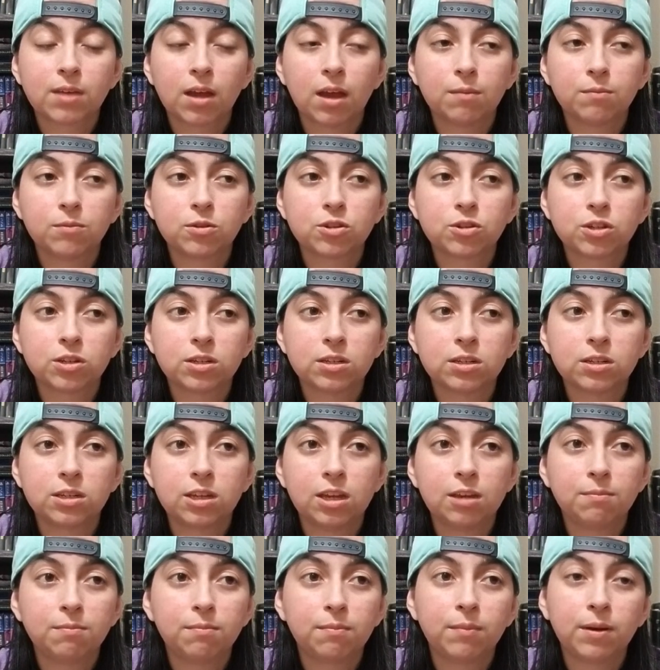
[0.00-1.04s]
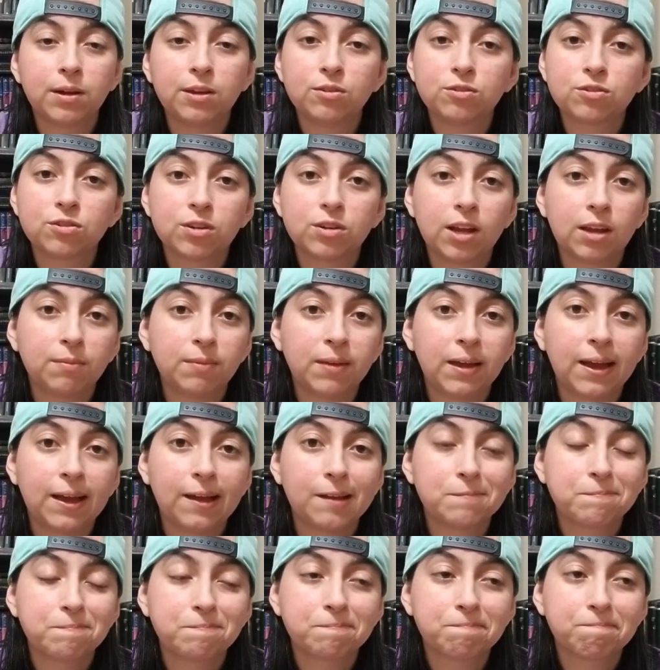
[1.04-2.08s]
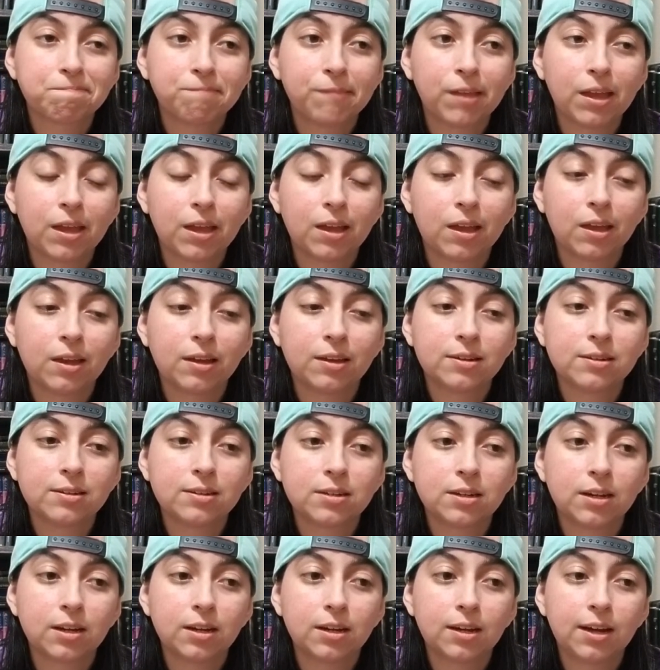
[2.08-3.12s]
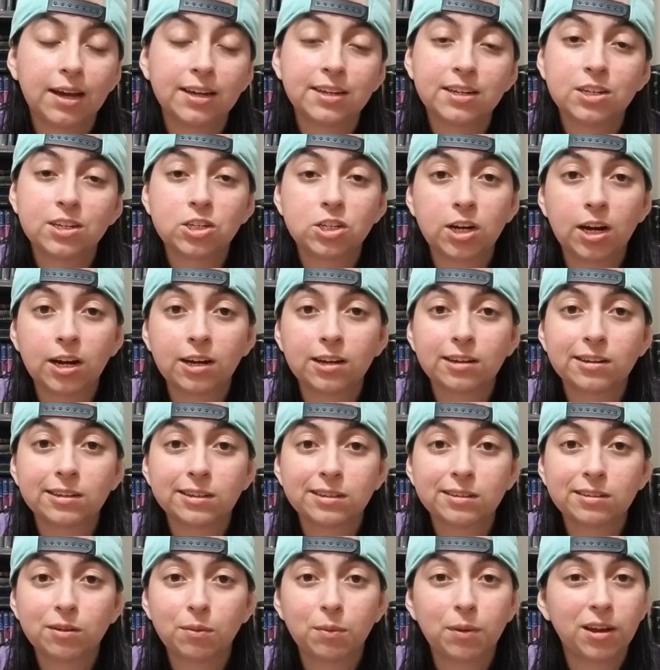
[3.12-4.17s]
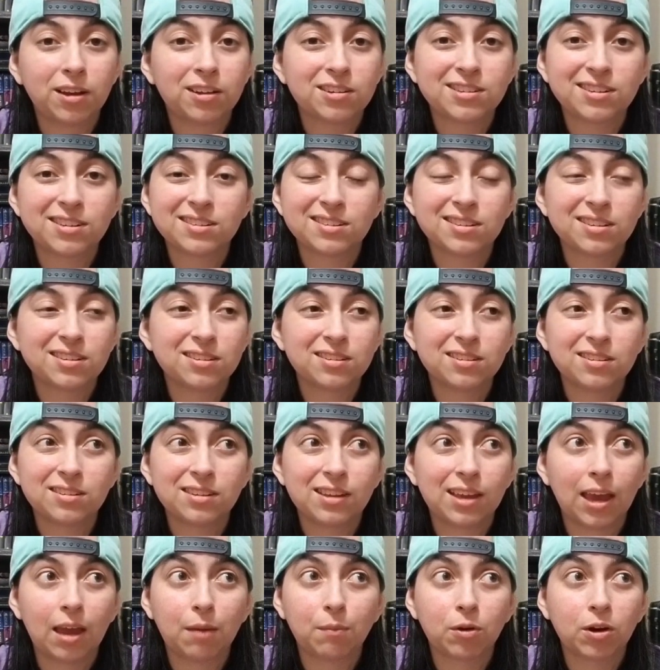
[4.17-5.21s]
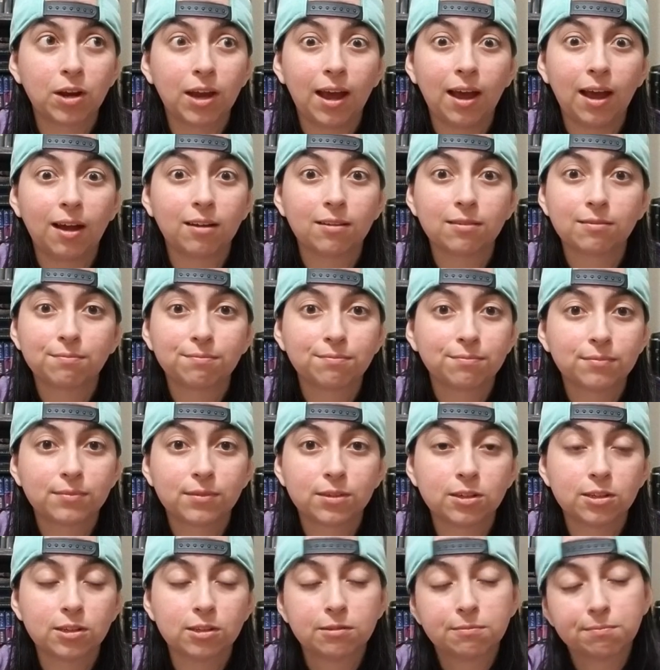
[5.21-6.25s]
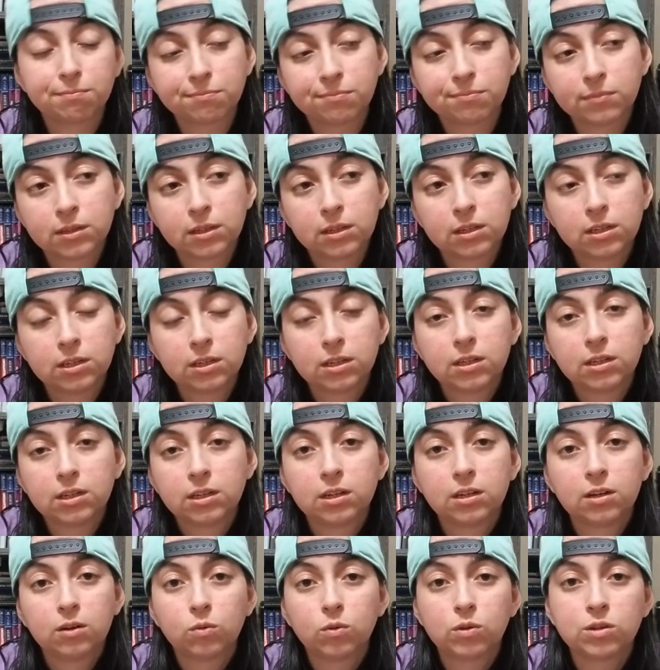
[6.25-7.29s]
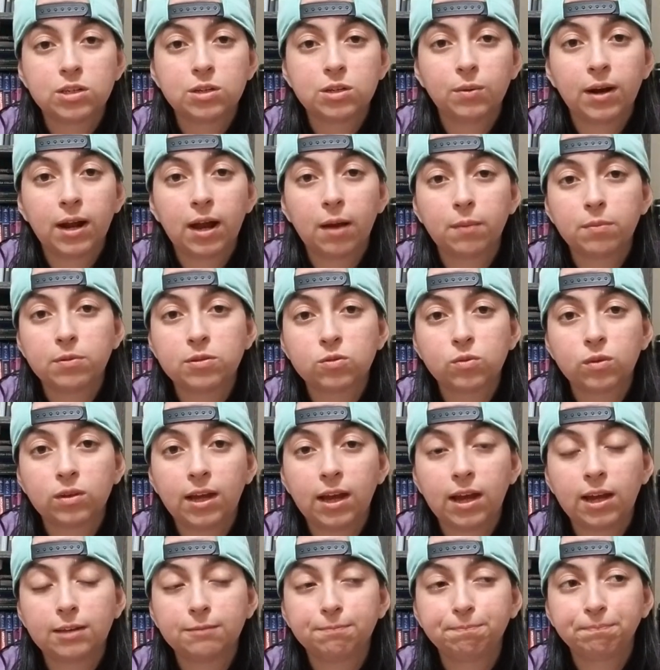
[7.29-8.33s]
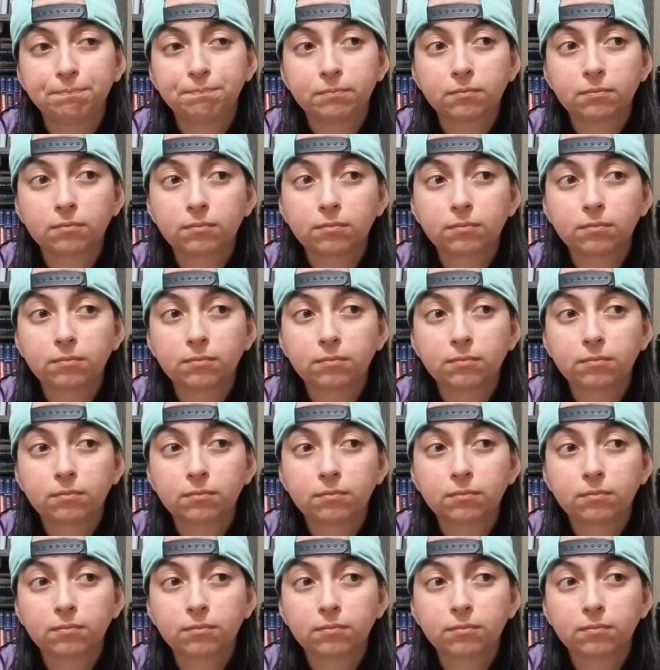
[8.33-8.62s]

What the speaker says: I'm just going to keep my username that. And I did check. Nobody else has Linda the Gamer Gal. So we'll see what happens with that.